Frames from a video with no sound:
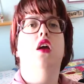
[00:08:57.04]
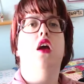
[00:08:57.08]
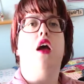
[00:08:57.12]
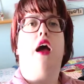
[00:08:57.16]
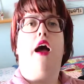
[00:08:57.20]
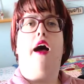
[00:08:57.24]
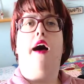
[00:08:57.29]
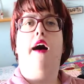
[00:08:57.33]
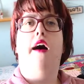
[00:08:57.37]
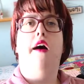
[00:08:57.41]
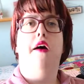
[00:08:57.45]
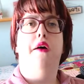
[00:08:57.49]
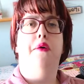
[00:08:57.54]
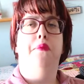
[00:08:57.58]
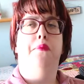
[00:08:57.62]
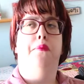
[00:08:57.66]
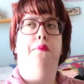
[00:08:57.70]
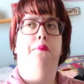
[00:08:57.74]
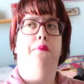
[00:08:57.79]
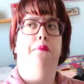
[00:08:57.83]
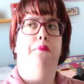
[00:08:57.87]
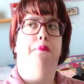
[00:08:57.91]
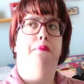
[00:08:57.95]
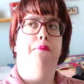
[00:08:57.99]

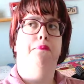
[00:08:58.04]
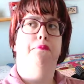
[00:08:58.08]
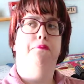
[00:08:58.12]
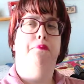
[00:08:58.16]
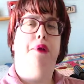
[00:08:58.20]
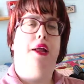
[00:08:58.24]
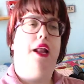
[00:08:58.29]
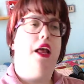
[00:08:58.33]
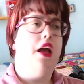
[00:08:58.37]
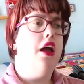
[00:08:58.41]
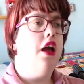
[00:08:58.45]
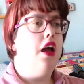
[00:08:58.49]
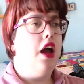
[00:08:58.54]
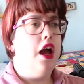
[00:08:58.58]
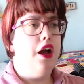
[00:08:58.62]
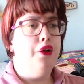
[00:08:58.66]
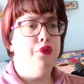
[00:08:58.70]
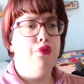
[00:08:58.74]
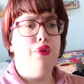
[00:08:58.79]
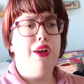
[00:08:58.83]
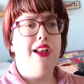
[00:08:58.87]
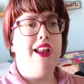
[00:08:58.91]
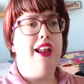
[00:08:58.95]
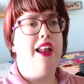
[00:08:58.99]
But I
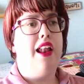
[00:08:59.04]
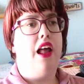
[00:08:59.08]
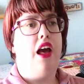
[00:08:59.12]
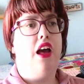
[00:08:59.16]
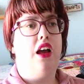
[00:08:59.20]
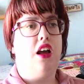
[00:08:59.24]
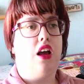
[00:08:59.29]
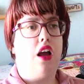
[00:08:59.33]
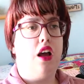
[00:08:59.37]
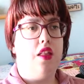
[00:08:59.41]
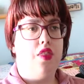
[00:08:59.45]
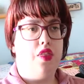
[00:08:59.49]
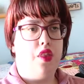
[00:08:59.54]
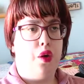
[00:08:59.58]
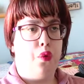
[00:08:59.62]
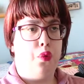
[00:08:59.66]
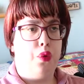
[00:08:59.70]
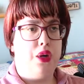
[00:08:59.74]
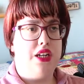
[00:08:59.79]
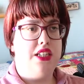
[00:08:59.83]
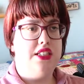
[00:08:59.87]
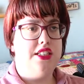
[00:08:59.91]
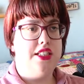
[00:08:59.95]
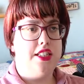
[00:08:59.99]
really like the
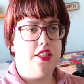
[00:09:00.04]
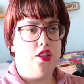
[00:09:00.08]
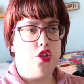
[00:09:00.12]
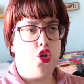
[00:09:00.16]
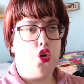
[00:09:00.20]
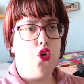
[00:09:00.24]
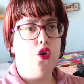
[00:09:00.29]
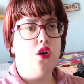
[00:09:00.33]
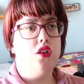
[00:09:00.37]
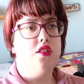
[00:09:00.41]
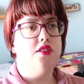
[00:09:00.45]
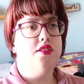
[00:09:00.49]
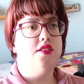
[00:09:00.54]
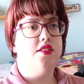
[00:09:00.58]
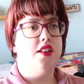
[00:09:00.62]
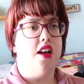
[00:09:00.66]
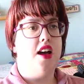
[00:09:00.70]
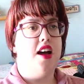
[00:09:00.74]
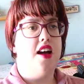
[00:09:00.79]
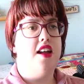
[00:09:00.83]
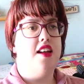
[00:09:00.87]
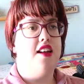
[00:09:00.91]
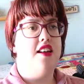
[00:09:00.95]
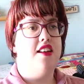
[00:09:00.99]
way she talks,
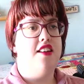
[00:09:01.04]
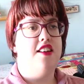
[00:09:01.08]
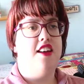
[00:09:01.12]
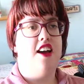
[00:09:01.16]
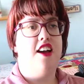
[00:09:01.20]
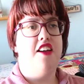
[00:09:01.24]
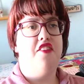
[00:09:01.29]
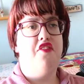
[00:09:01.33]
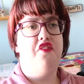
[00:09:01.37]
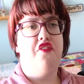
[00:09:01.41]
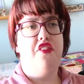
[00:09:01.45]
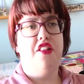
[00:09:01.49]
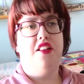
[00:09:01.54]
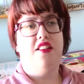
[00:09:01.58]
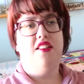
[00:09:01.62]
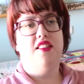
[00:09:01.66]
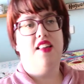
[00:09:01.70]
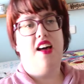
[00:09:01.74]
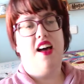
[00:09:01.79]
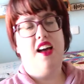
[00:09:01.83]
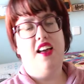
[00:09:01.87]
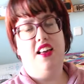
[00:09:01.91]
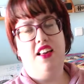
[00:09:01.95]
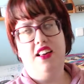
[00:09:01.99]
and I feel
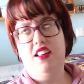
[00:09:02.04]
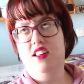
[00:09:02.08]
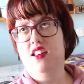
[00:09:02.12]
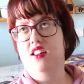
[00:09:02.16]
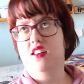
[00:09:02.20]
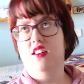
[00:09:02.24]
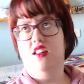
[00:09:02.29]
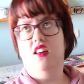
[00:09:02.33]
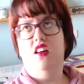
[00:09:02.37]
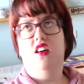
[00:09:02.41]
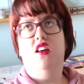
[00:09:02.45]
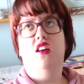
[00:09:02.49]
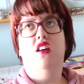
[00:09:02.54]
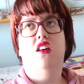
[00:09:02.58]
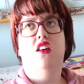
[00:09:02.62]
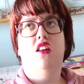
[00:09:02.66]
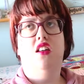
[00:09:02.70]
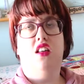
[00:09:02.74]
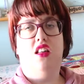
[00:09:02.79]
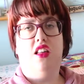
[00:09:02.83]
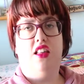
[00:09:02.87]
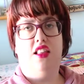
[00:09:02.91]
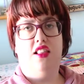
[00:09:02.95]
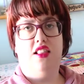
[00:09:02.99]
like
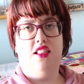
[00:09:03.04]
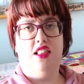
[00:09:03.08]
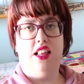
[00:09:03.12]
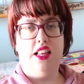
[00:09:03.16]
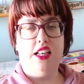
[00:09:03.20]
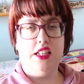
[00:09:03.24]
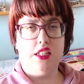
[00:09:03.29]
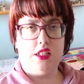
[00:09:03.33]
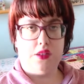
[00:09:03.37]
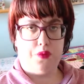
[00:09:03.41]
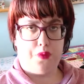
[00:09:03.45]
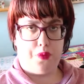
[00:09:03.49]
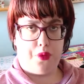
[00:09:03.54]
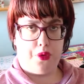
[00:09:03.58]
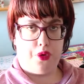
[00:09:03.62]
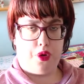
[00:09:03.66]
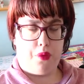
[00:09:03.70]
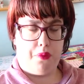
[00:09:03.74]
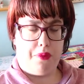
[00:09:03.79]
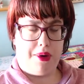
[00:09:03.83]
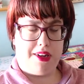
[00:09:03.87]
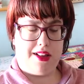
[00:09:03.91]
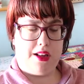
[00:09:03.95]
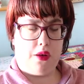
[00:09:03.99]
in this book
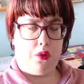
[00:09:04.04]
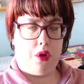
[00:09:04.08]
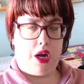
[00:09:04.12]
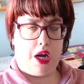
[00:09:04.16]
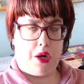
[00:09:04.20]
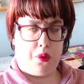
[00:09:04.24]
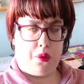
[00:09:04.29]
in particular,